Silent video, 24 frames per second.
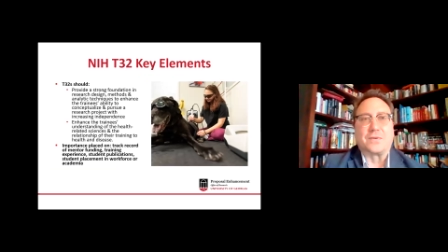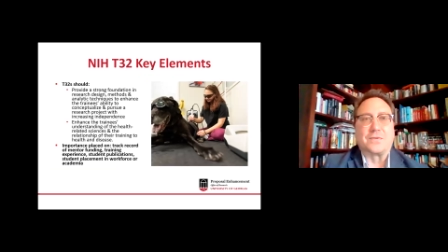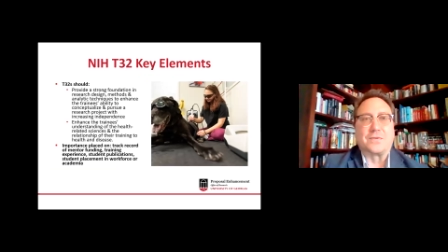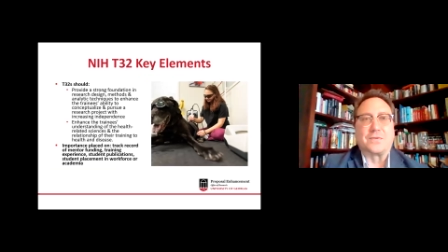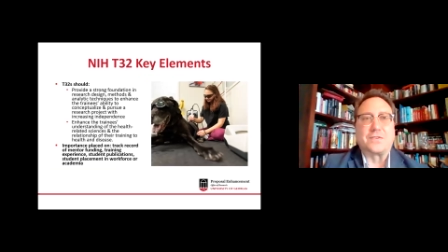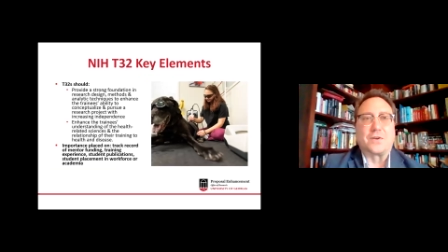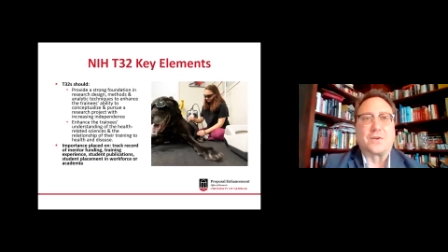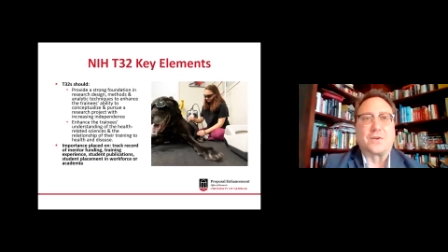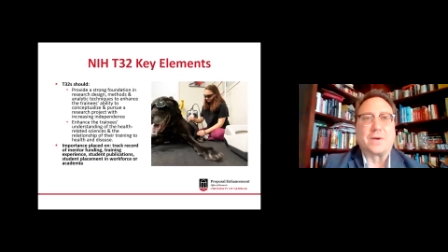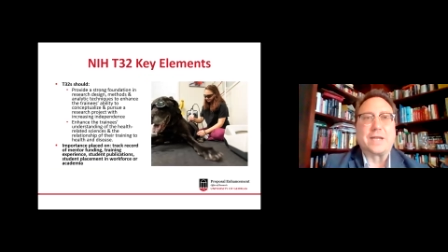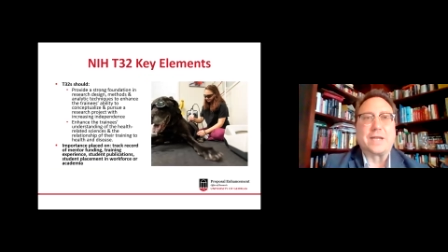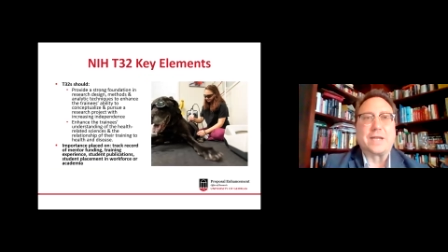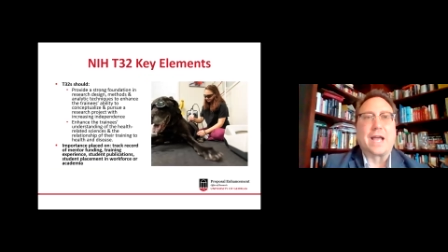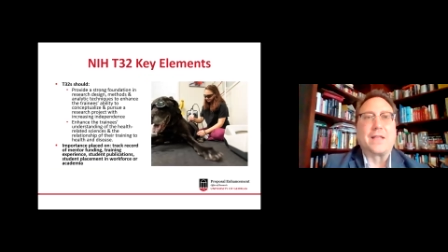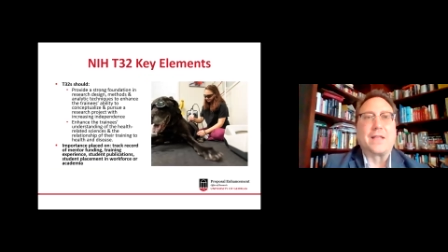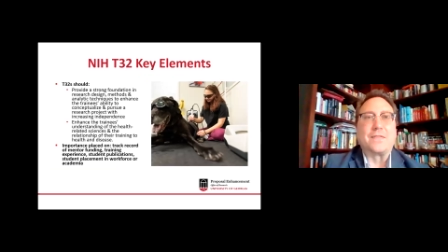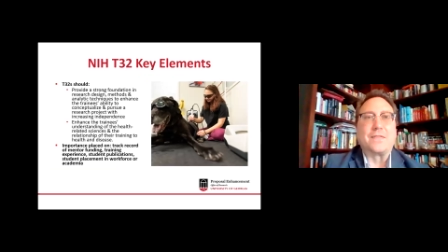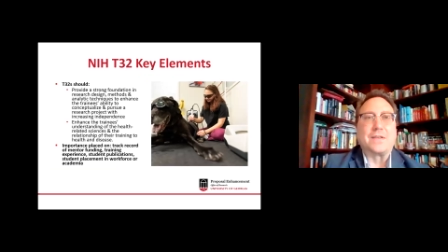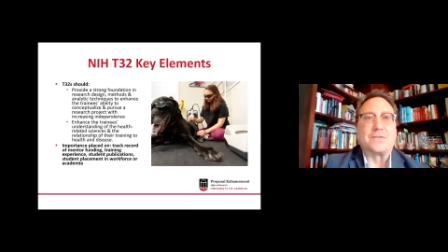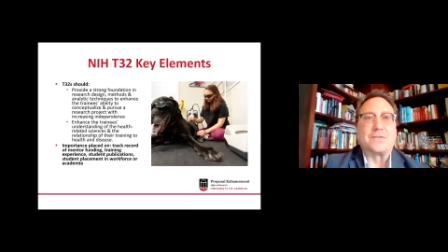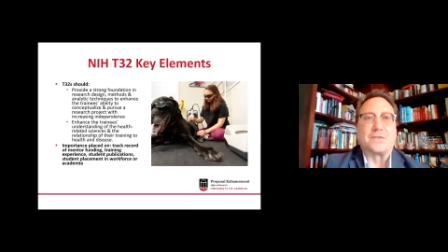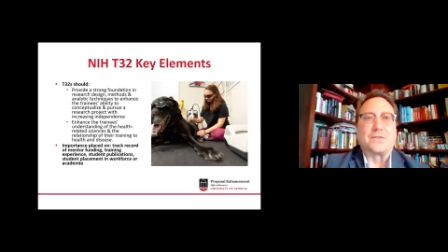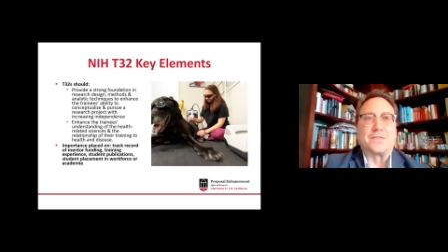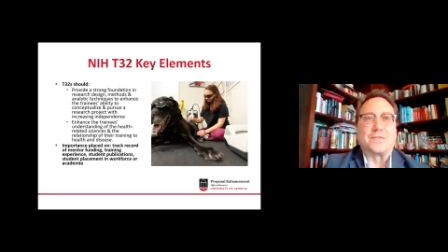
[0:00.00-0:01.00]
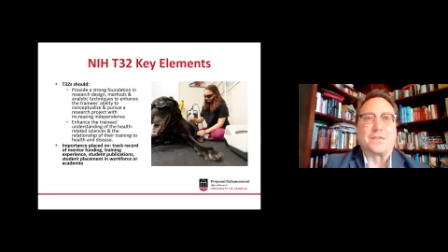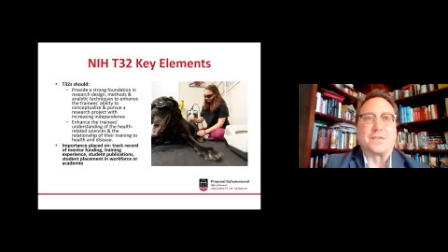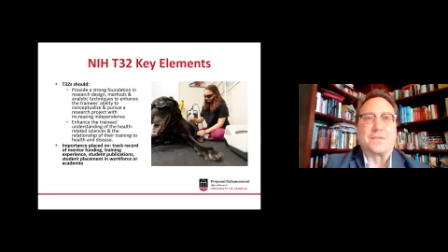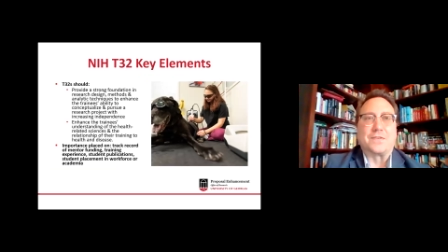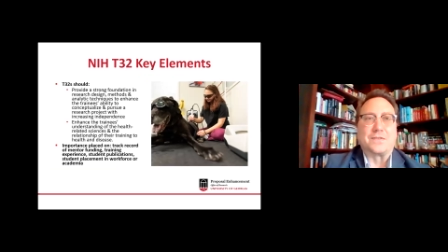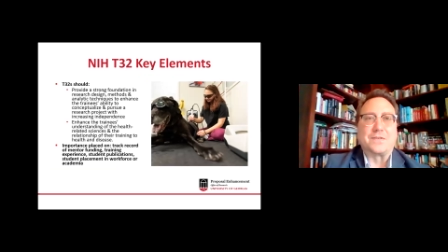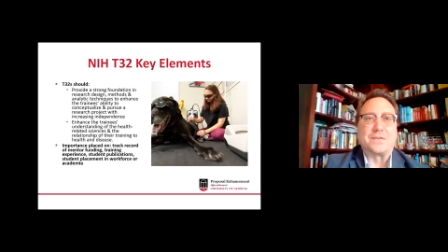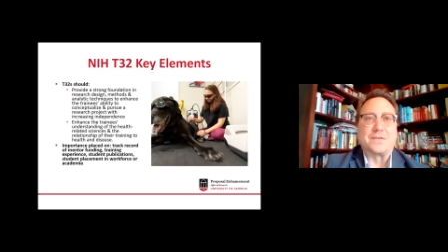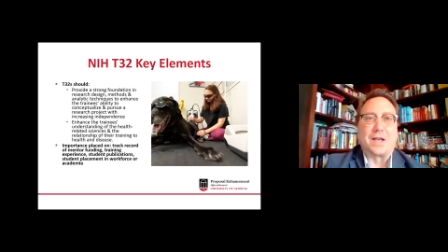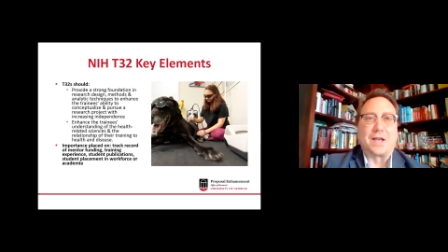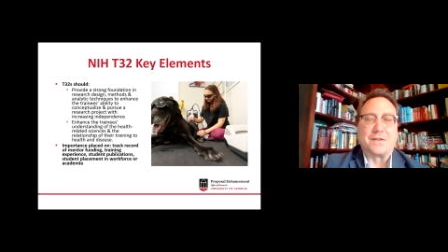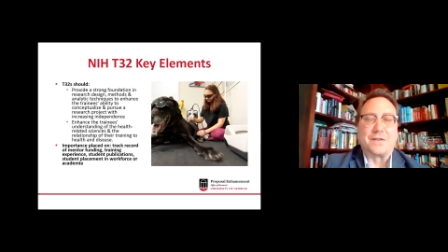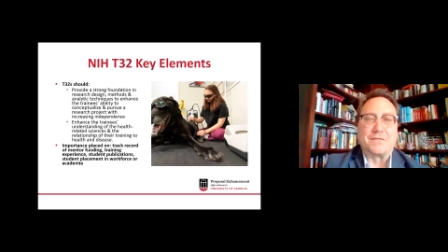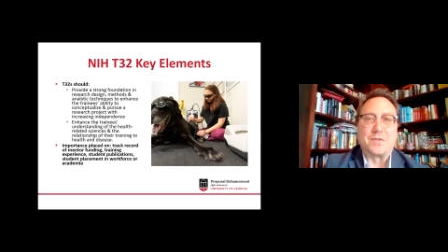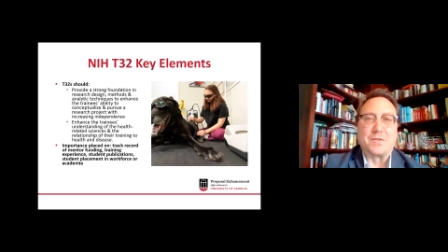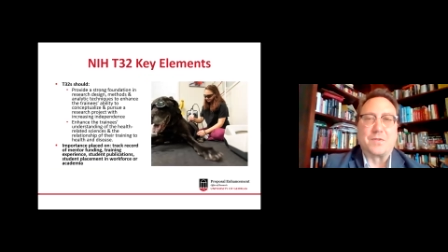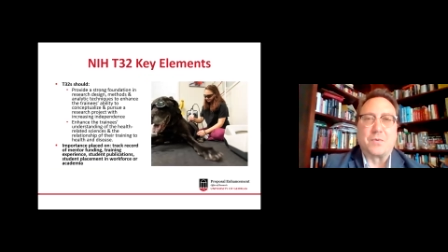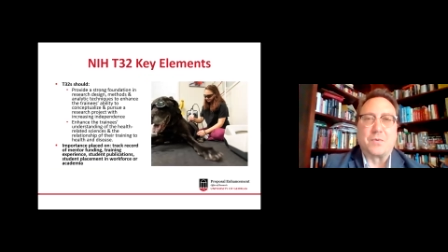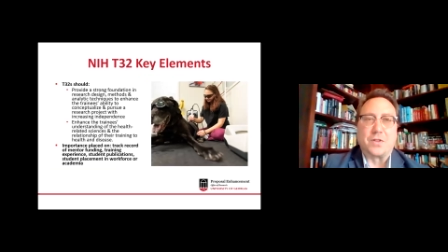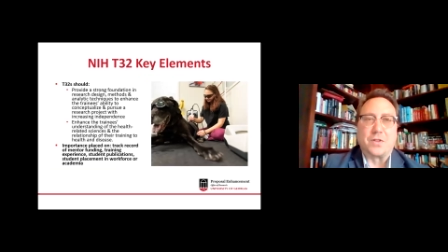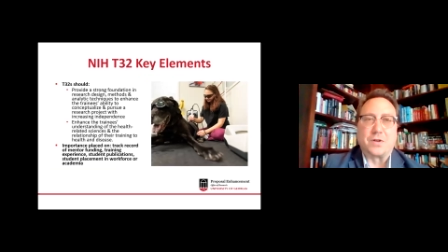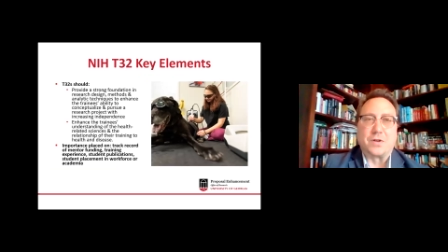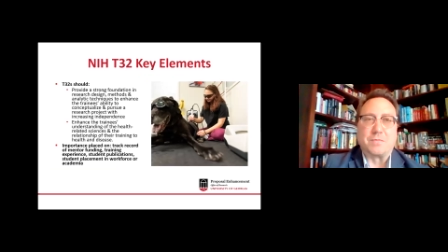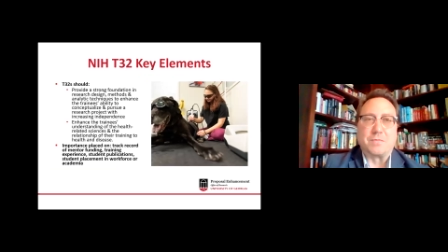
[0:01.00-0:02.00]
So again, this is kind of the
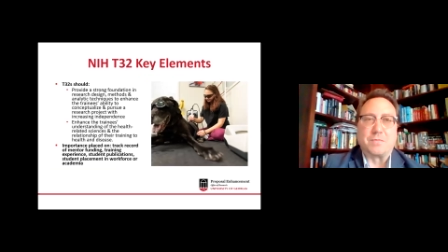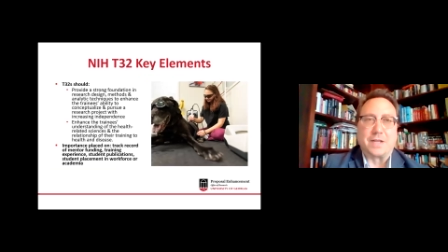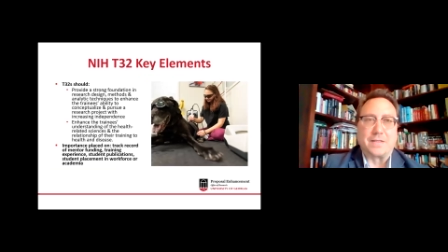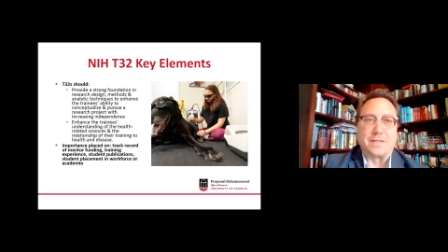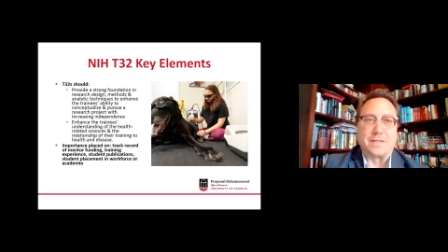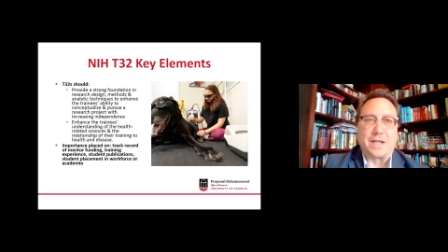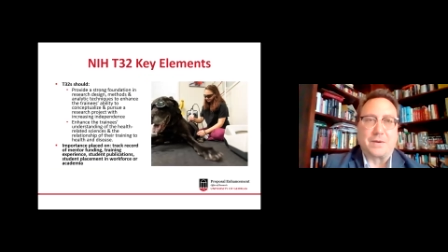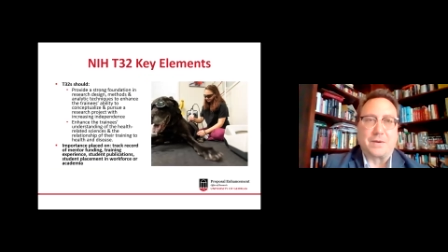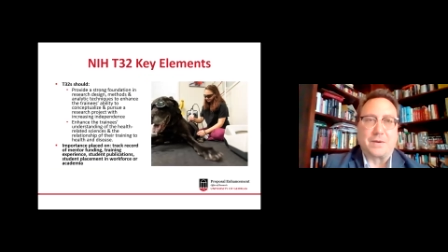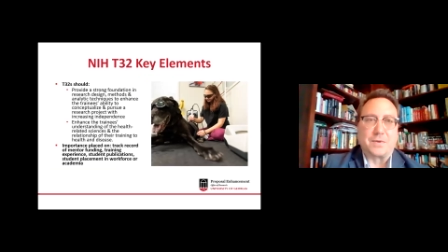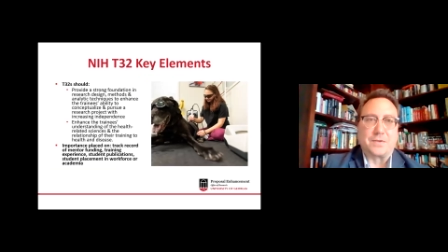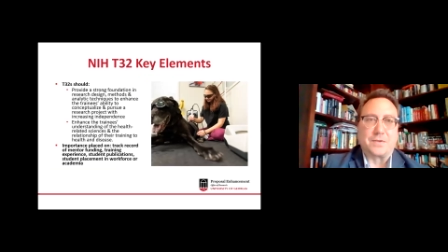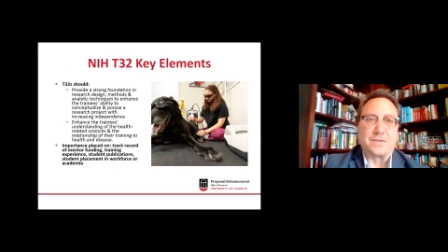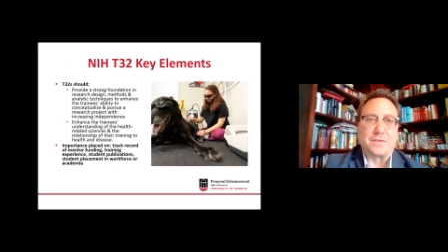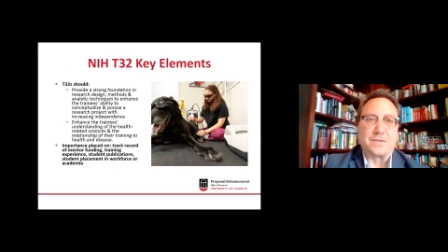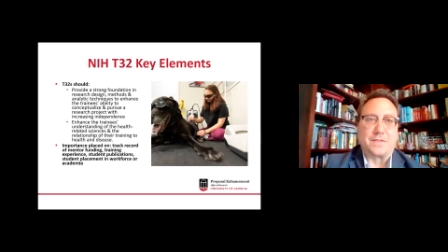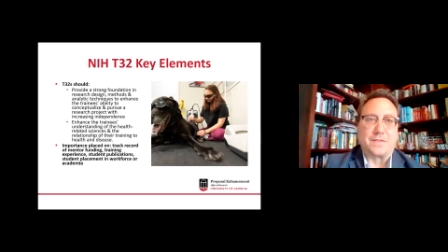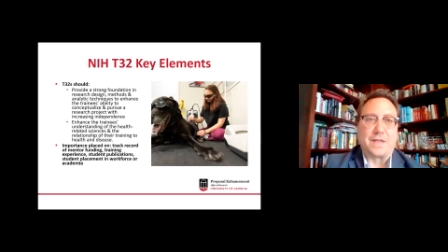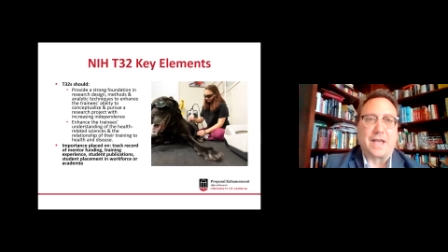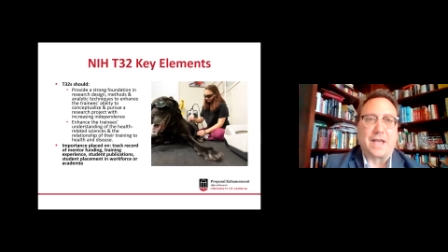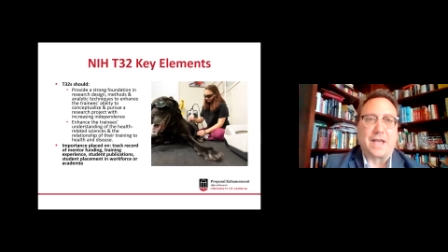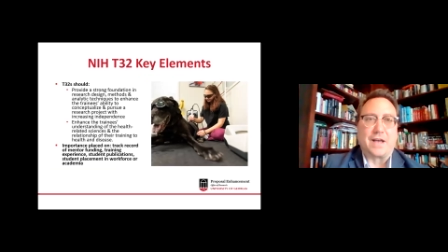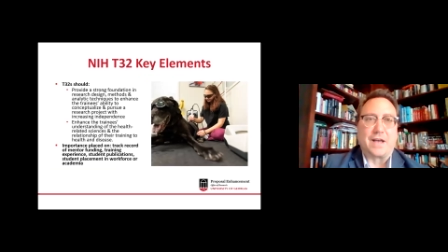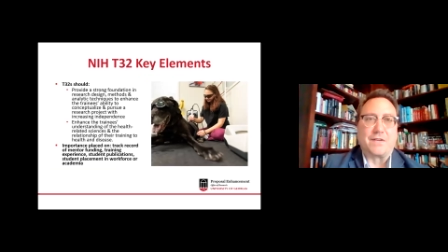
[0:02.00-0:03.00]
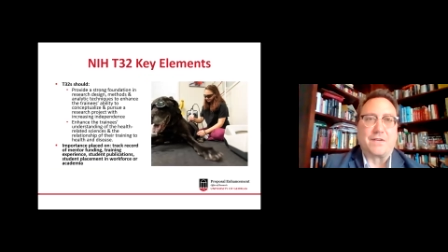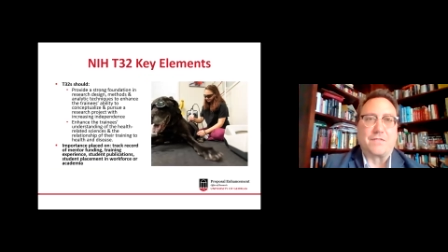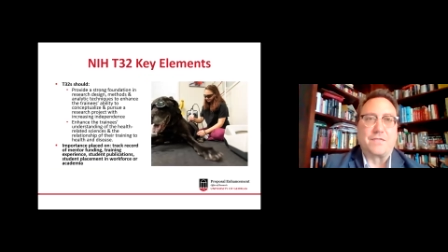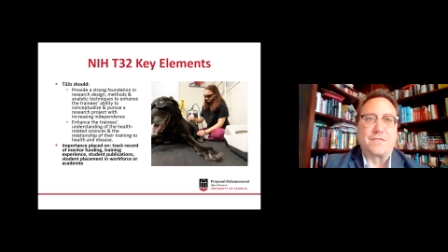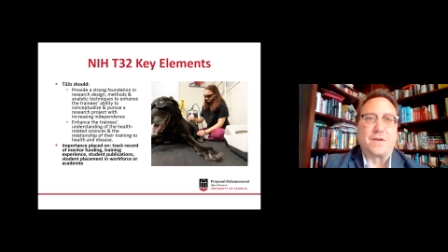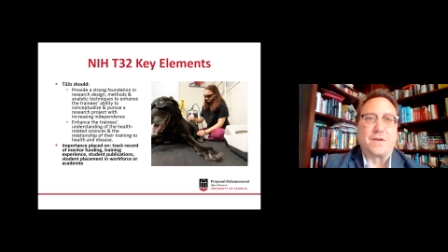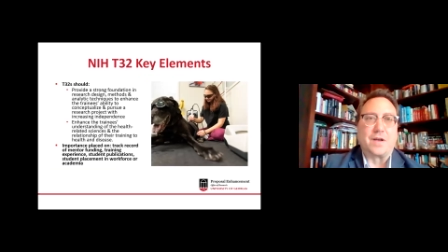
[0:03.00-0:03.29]
boilerplate language that they have,